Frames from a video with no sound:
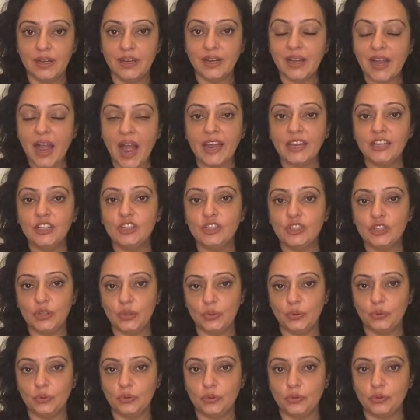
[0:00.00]
guides
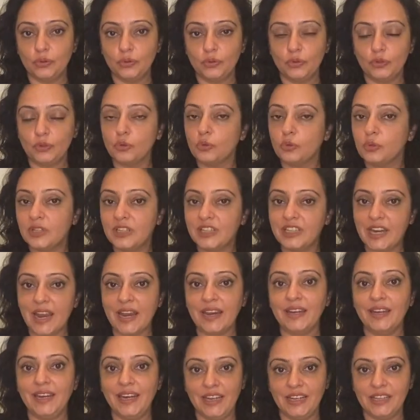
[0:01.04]
you through
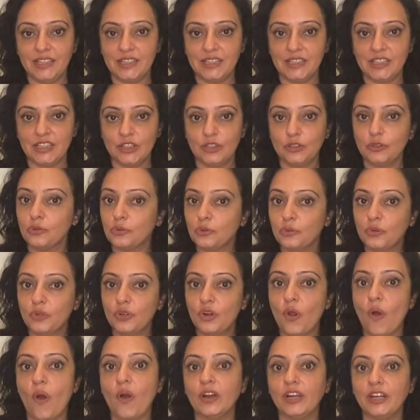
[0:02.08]
techniques, through
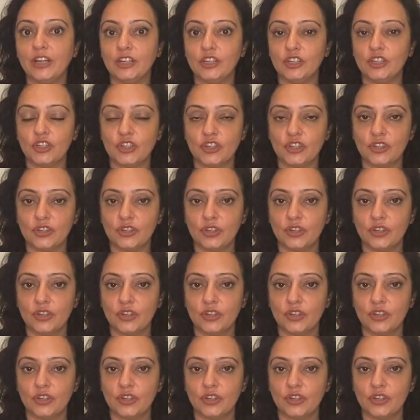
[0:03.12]
knowledge,